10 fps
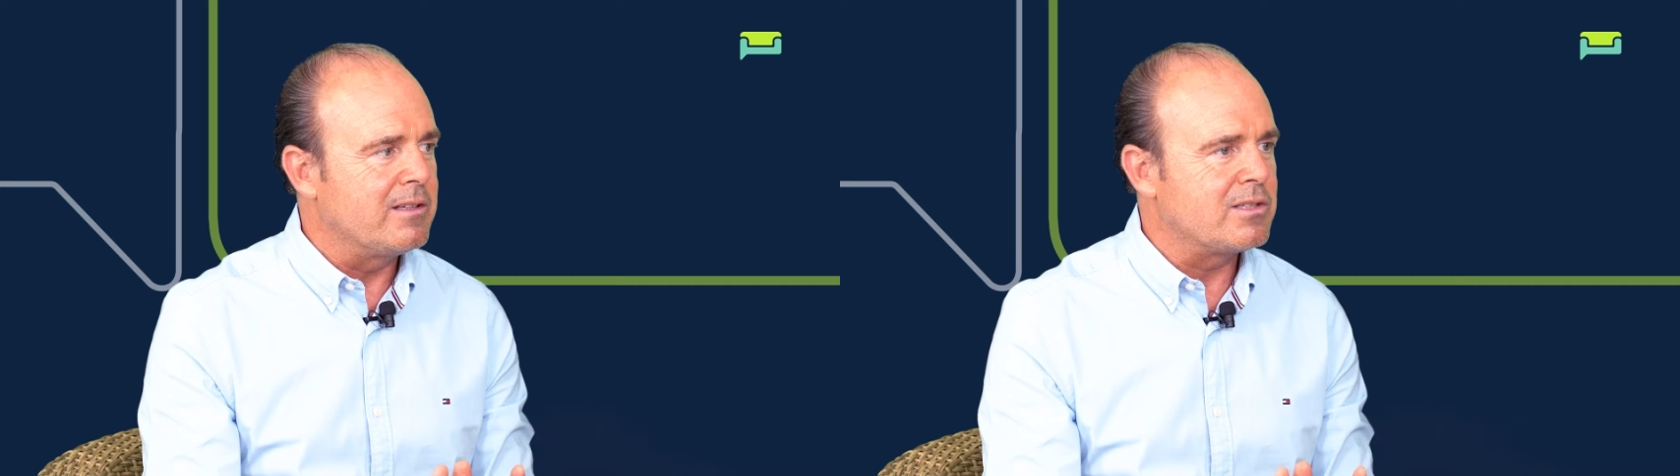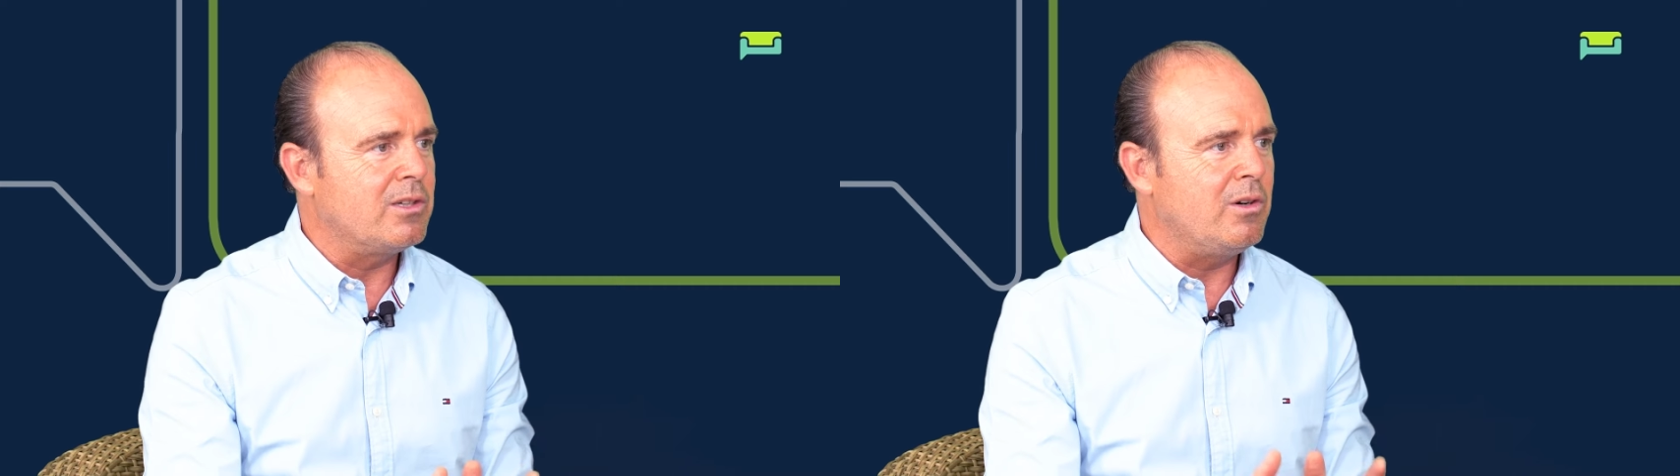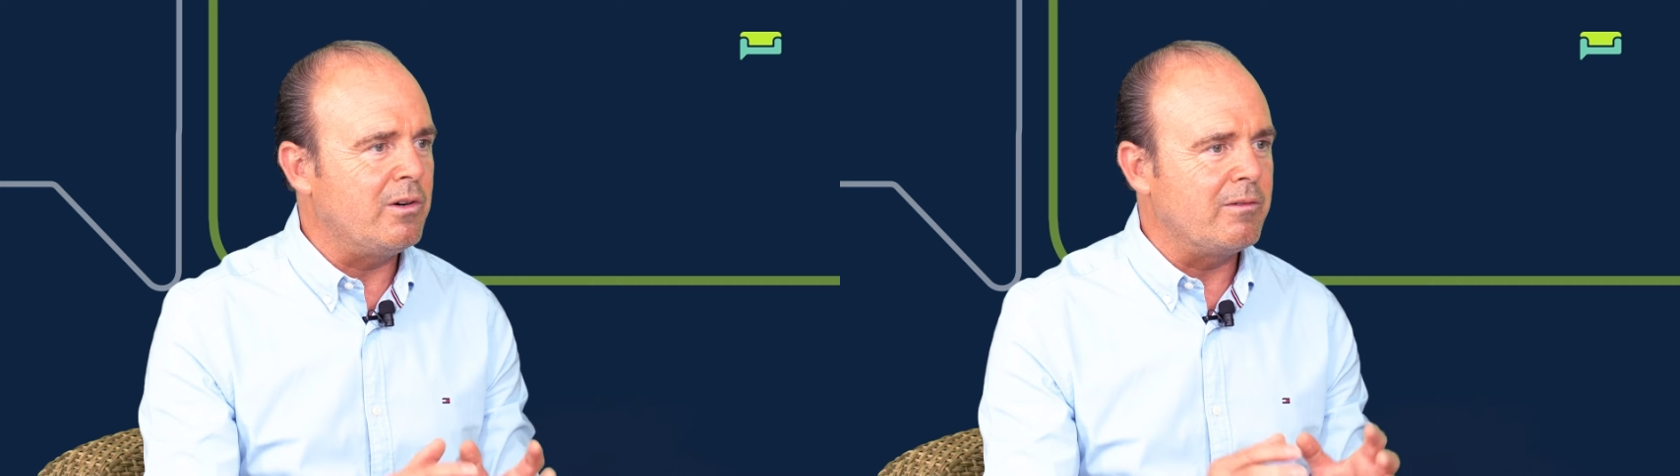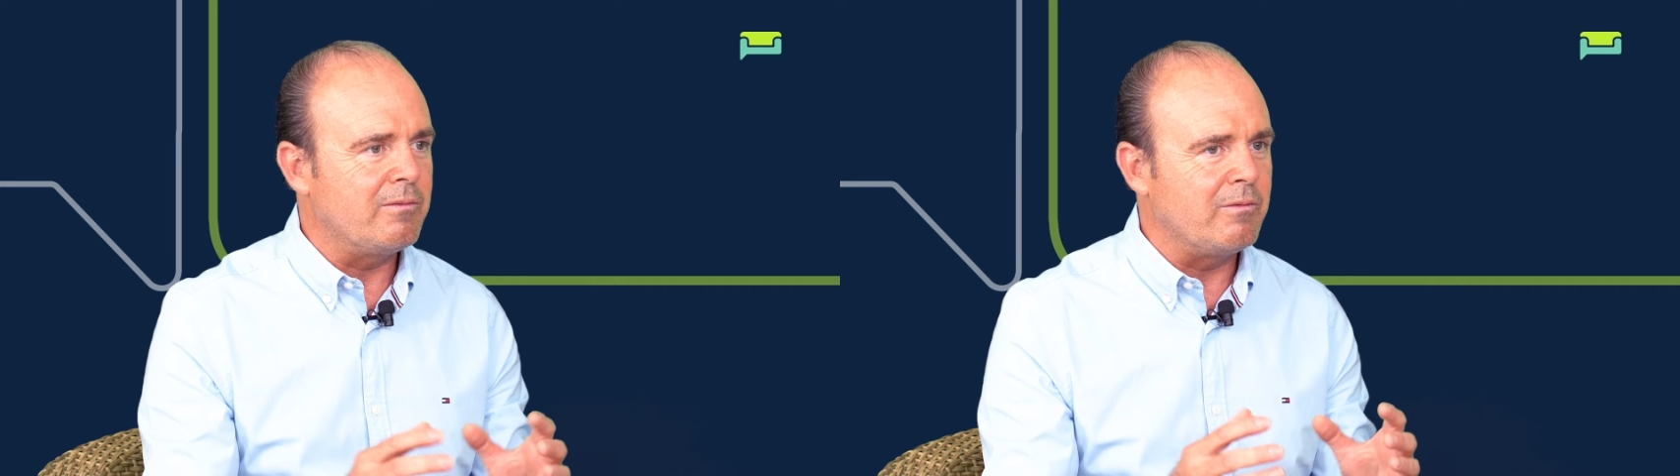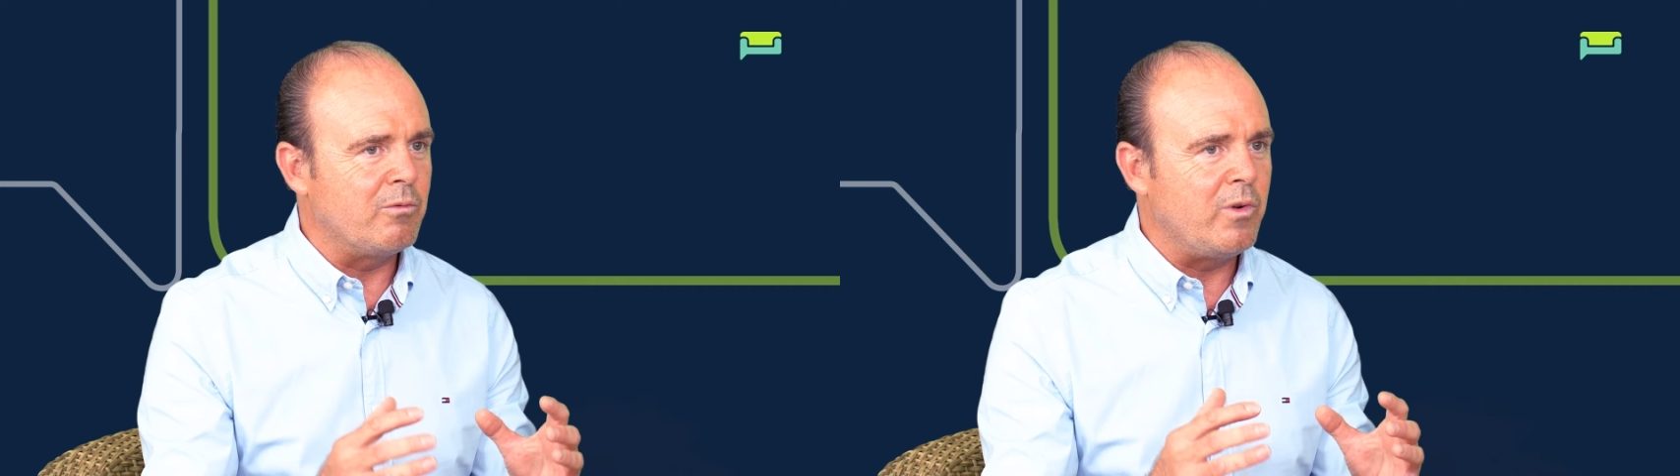So
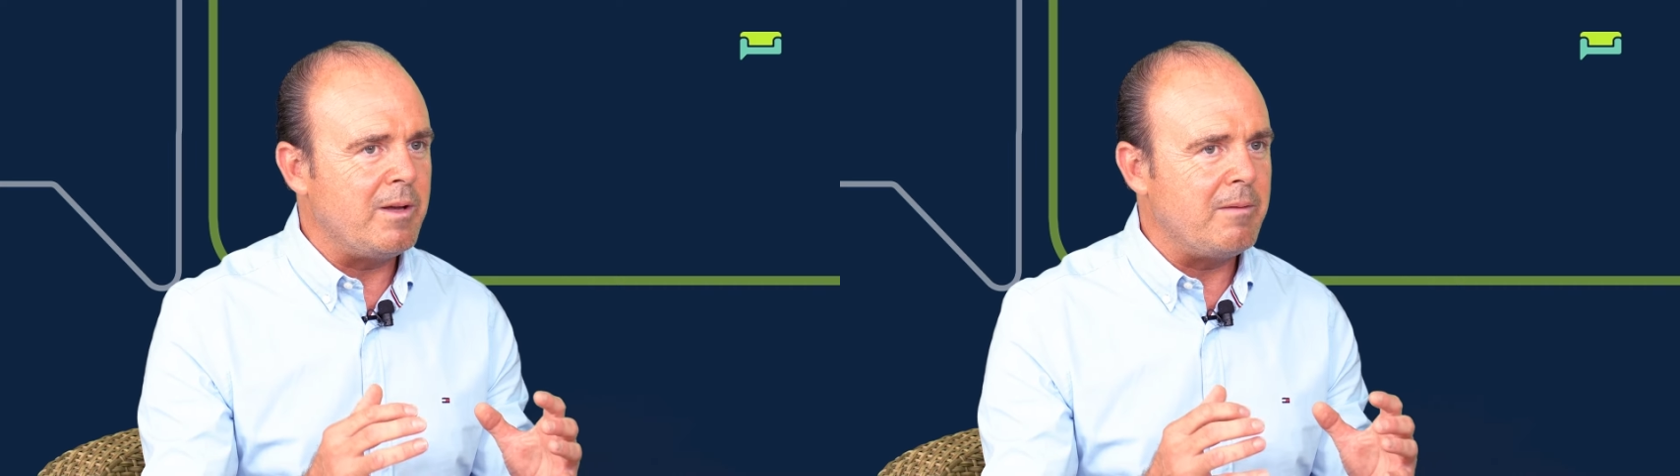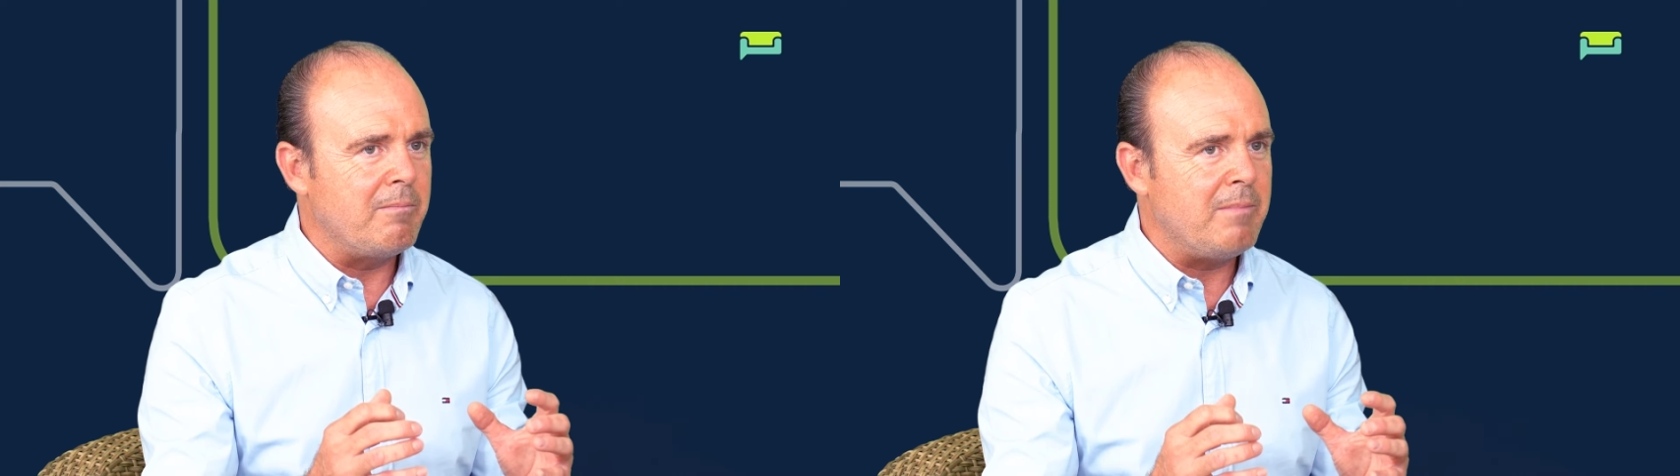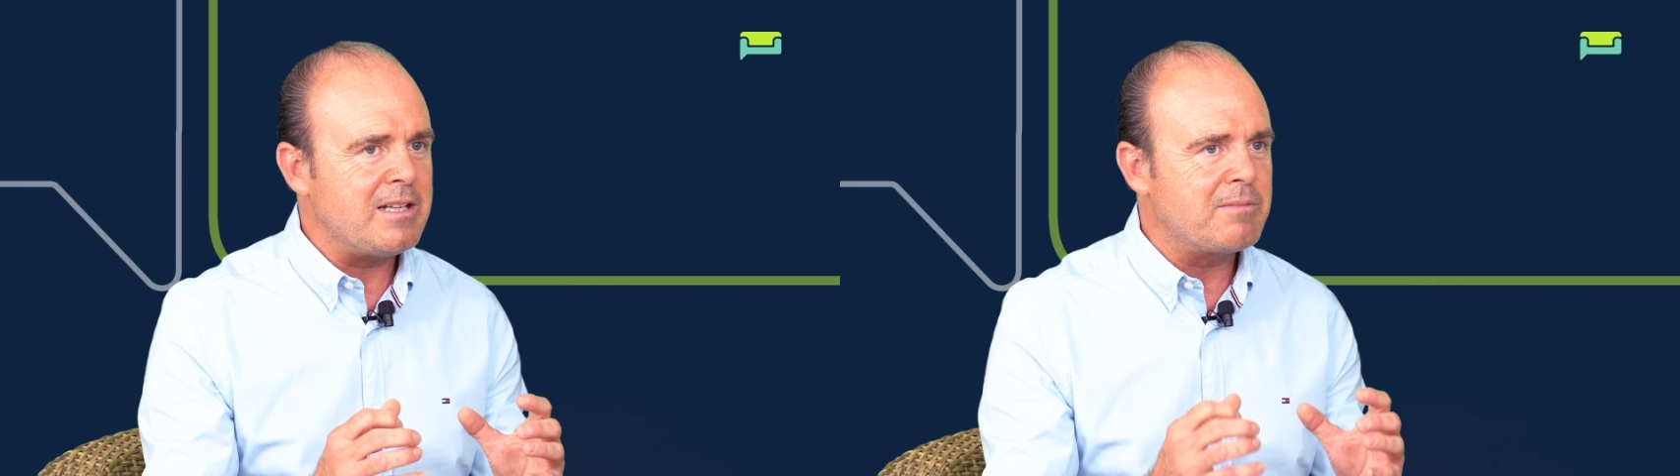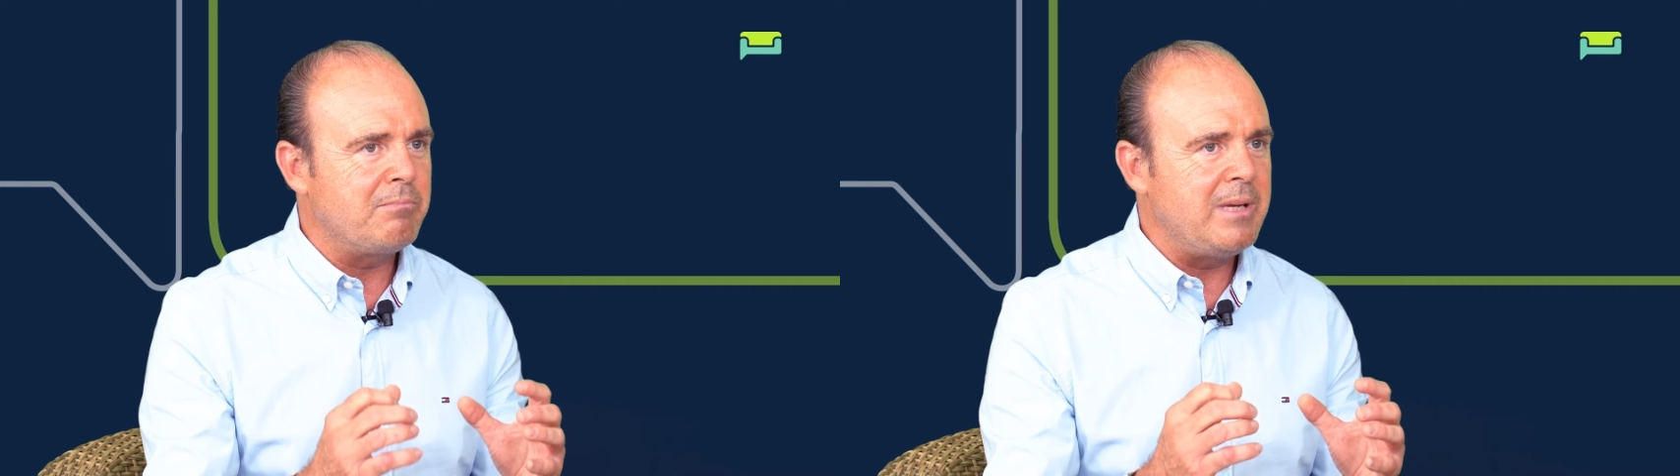we must